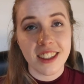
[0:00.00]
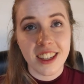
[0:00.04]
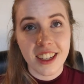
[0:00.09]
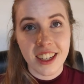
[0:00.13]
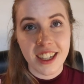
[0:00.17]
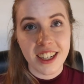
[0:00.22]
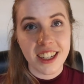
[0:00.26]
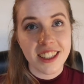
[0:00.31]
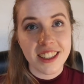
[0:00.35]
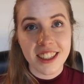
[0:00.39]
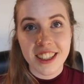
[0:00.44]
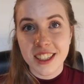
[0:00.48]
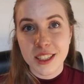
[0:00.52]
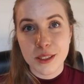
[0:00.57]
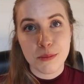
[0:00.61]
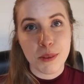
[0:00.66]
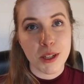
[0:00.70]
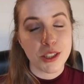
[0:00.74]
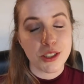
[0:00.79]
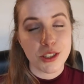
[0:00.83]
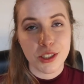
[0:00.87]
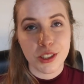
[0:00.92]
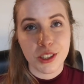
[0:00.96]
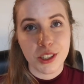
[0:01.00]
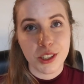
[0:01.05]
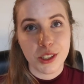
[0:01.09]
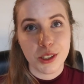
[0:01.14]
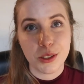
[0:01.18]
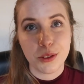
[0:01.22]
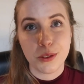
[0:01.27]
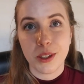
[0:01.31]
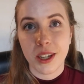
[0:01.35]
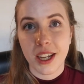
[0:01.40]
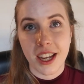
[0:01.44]
like this, make sure
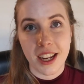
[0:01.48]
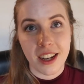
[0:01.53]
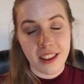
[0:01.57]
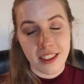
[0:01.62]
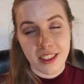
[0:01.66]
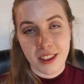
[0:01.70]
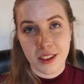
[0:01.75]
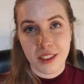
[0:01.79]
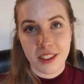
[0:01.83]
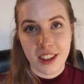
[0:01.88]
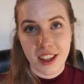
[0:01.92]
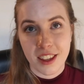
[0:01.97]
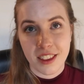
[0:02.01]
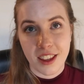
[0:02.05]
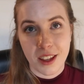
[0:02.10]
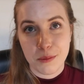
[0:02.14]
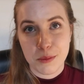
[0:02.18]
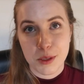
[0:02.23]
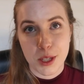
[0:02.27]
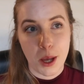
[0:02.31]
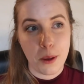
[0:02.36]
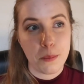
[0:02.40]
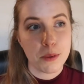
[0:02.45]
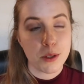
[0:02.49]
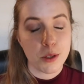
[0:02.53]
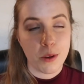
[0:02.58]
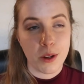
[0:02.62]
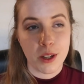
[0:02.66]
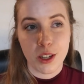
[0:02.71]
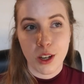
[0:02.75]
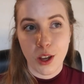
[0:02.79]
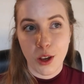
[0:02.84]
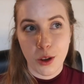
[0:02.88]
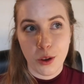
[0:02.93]
you hit the thumbs up so I
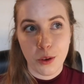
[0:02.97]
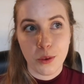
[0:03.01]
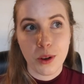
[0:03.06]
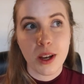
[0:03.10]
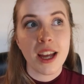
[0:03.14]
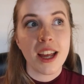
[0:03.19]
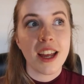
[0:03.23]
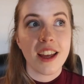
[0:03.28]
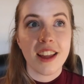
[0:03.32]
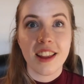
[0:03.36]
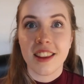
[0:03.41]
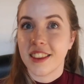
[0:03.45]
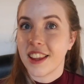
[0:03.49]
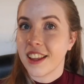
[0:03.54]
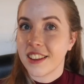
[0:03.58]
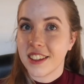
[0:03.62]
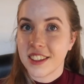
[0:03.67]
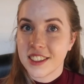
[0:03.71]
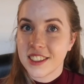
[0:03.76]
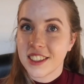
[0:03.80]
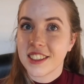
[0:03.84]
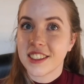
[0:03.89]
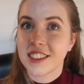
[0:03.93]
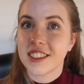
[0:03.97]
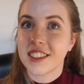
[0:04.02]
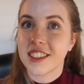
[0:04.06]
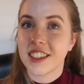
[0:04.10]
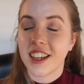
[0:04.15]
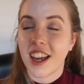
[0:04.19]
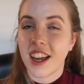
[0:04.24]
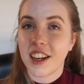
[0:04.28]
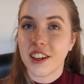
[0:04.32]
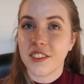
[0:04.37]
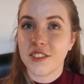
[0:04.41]
know that this is the
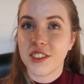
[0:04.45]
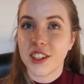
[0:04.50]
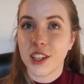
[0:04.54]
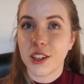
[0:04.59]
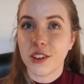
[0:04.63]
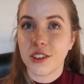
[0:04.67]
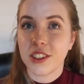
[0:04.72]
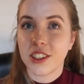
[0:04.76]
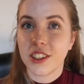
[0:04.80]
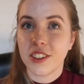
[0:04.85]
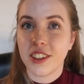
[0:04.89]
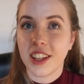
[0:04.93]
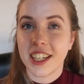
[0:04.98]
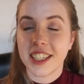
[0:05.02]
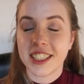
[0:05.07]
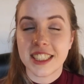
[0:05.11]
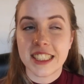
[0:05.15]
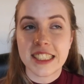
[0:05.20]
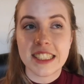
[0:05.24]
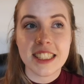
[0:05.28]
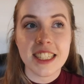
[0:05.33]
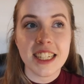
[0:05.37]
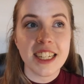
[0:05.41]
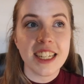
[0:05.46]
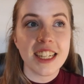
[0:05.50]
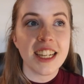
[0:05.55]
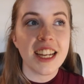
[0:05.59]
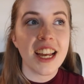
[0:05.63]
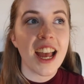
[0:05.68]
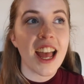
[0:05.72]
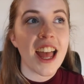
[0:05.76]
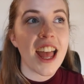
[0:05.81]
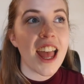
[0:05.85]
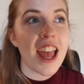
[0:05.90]
kind of video you like to
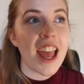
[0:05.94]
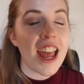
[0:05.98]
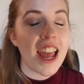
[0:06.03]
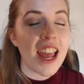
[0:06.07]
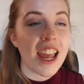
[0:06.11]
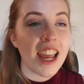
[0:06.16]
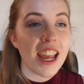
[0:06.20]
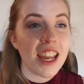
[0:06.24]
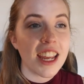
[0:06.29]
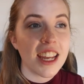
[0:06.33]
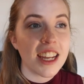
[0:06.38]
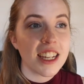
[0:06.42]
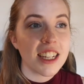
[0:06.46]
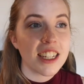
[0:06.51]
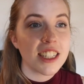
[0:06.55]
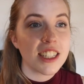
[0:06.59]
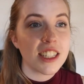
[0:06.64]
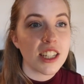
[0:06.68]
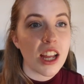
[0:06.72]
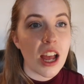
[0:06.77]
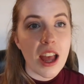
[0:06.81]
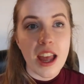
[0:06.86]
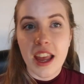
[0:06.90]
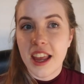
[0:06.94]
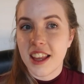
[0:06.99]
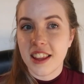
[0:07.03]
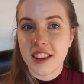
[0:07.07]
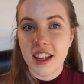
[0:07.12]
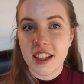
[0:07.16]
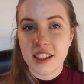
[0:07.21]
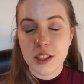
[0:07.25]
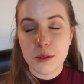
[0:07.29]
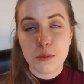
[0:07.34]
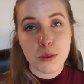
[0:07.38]
see, and hit
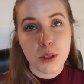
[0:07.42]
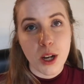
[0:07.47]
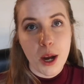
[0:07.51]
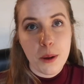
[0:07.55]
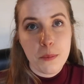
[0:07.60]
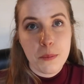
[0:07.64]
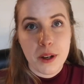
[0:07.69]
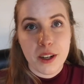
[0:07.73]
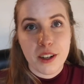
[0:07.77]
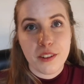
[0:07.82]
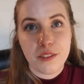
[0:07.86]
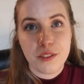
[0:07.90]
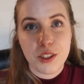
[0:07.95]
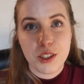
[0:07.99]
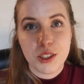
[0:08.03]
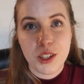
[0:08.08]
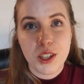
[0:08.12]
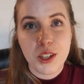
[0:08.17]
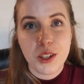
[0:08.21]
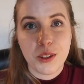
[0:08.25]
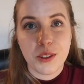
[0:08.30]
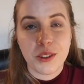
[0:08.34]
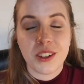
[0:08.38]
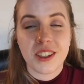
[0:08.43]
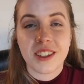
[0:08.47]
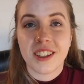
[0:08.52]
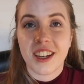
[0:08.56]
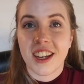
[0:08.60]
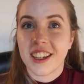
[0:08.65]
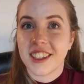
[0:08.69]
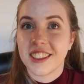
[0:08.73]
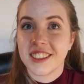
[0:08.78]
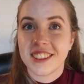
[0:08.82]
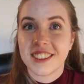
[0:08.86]
that subscribe button if you're new,
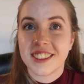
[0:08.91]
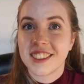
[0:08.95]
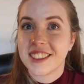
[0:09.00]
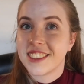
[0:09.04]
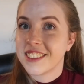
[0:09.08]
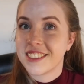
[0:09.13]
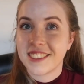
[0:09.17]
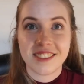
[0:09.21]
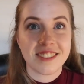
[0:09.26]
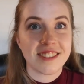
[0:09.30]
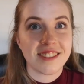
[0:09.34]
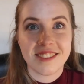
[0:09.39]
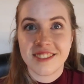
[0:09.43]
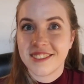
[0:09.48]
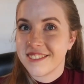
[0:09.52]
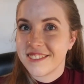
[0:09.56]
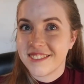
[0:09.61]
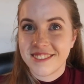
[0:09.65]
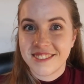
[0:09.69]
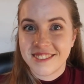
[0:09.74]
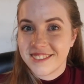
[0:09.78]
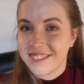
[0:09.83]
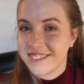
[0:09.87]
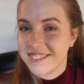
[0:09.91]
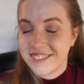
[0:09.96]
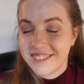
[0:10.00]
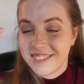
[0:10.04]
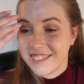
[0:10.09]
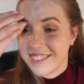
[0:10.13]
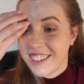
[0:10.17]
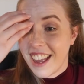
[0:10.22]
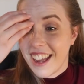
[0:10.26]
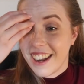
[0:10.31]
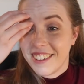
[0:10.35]
because
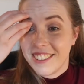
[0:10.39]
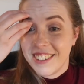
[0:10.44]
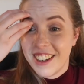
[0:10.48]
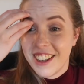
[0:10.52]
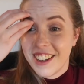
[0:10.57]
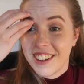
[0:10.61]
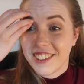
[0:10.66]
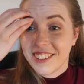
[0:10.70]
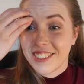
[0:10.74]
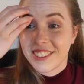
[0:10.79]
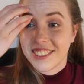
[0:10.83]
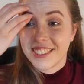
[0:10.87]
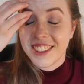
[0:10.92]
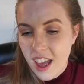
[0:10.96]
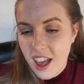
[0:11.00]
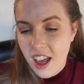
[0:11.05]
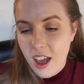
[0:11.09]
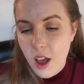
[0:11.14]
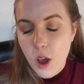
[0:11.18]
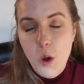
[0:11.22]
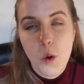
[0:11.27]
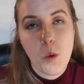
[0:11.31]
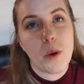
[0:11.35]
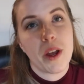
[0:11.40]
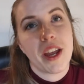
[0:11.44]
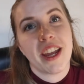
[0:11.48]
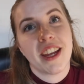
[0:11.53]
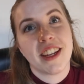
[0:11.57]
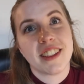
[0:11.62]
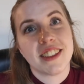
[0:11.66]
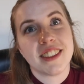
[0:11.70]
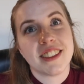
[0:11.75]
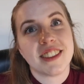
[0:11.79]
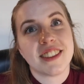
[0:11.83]
I don't know. Oh,
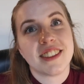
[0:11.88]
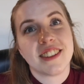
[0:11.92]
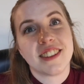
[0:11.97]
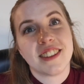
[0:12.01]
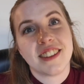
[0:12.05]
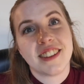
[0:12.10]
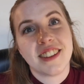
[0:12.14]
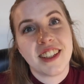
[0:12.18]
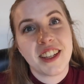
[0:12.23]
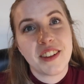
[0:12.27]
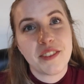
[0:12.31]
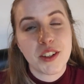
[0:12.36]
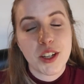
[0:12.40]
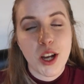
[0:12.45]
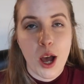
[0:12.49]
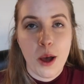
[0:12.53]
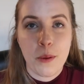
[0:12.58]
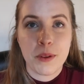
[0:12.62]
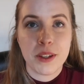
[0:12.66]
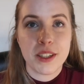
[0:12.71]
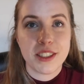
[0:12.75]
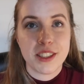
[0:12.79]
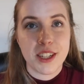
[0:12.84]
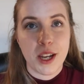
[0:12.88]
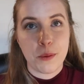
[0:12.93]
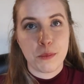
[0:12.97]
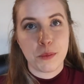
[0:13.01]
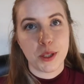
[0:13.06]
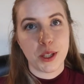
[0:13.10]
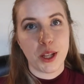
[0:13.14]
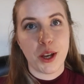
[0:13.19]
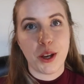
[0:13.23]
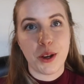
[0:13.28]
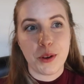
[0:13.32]
and leave a comment down
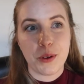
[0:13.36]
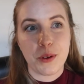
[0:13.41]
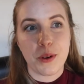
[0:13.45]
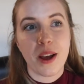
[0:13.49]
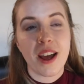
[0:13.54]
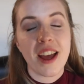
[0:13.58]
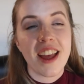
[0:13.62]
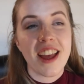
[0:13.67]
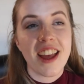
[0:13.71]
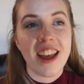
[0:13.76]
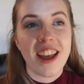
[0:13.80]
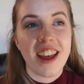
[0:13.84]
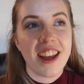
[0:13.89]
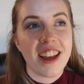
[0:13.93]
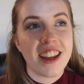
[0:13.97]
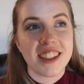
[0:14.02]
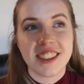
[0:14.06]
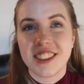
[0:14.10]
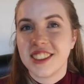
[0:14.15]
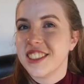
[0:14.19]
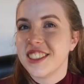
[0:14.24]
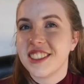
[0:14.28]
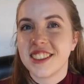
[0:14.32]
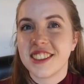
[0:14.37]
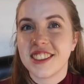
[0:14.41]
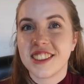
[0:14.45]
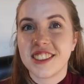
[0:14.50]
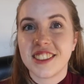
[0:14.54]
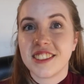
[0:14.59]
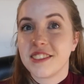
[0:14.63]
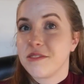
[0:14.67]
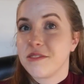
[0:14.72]
below, just